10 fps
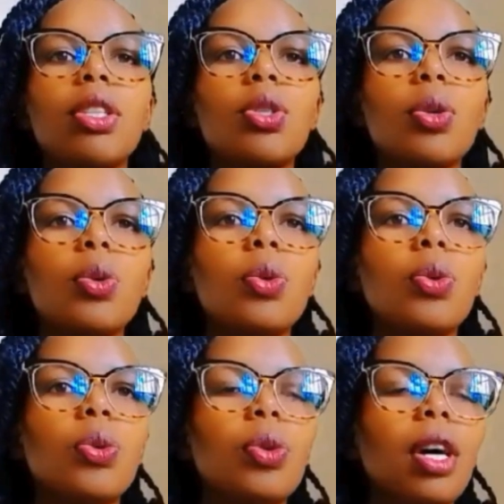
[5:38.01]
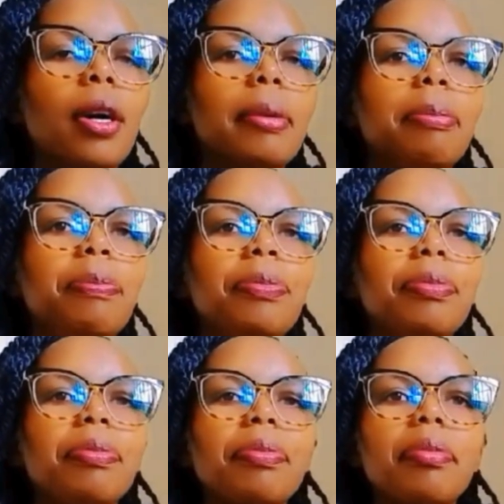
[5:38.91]
So
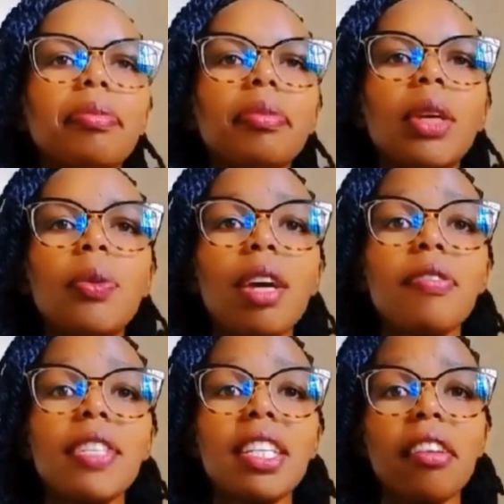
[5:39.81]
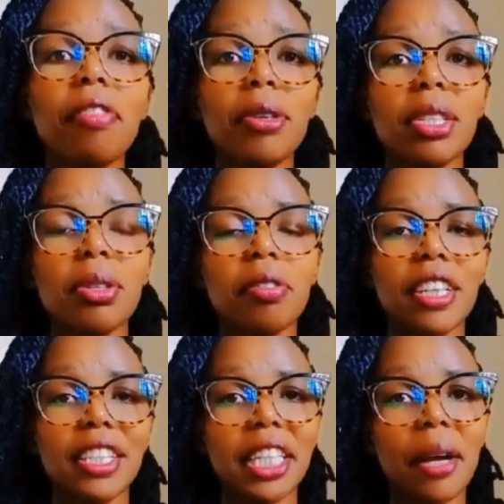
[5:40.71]
we have seen the founders
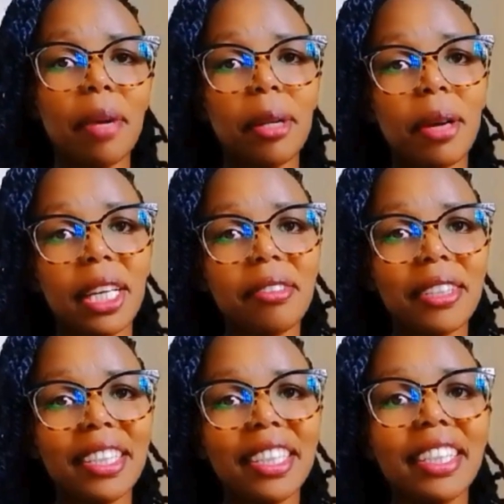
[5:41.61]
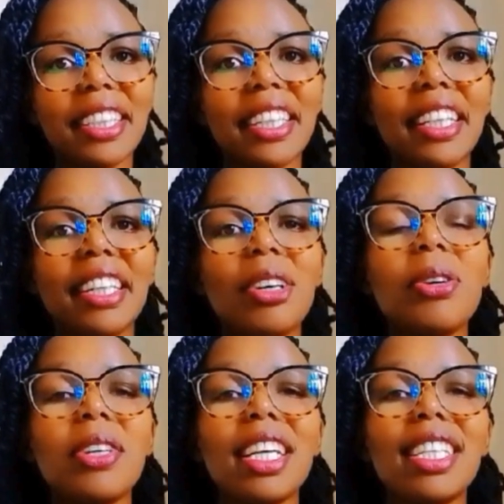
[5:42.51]
of Etica Money Market Fund
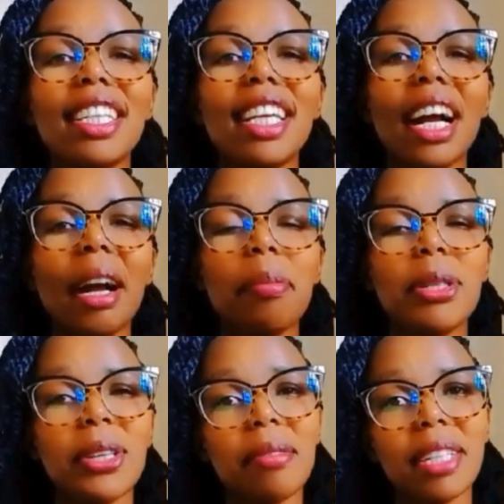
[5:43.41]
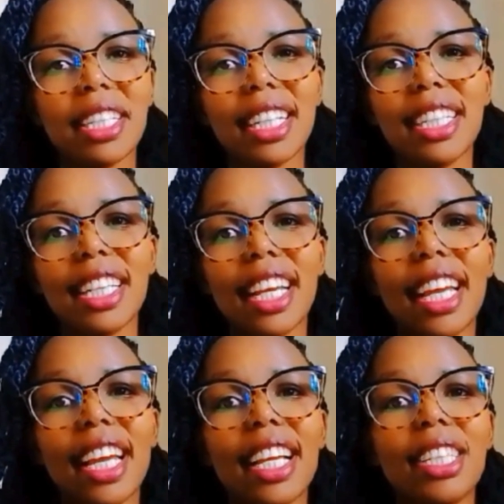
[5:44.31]
or Etica Capital Limited,
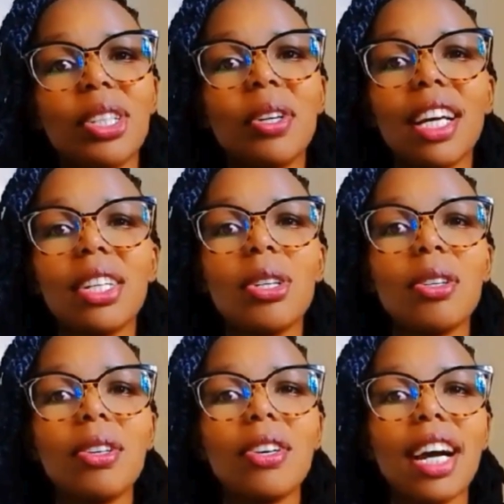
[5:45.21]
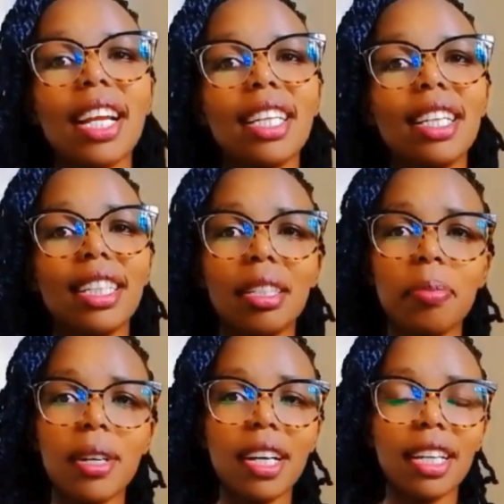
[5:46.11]
and you can go a little
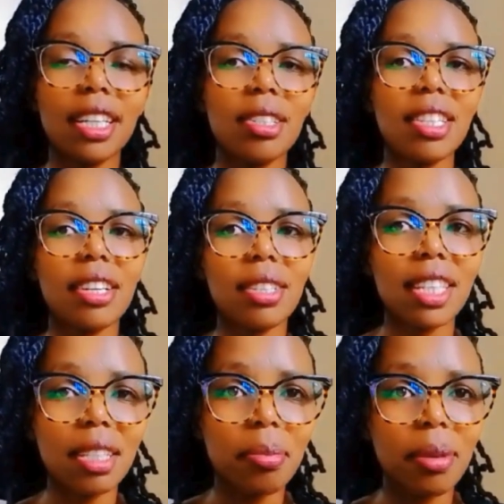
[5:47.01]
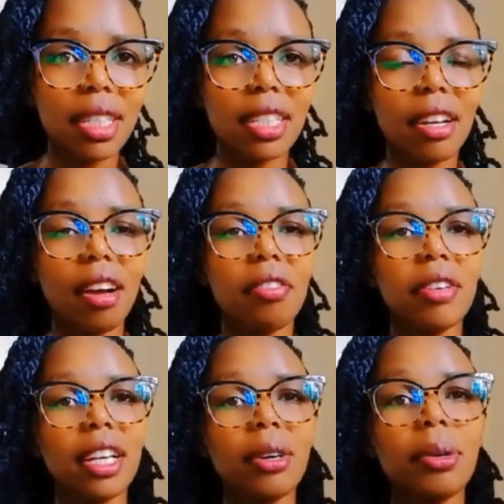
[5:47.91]
deeper into the research, but
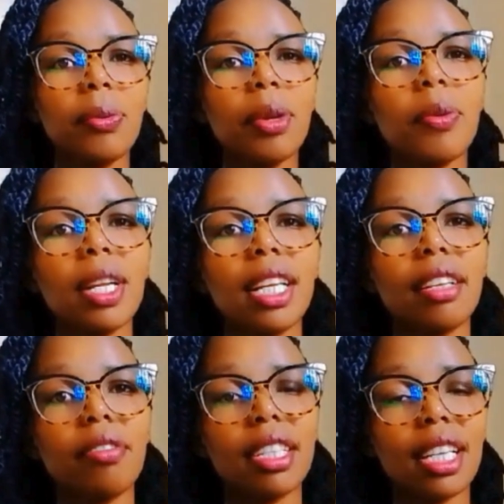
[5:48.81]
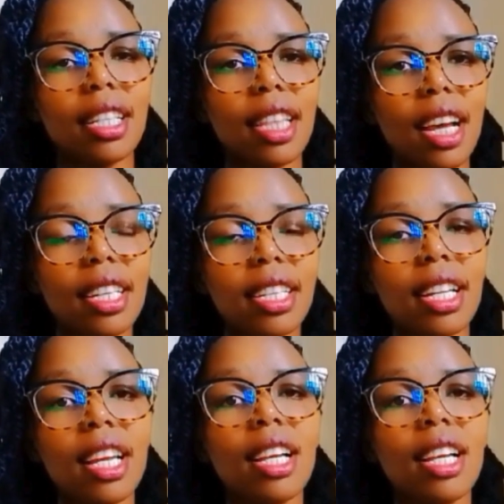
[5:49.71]
for now we will leave it at that.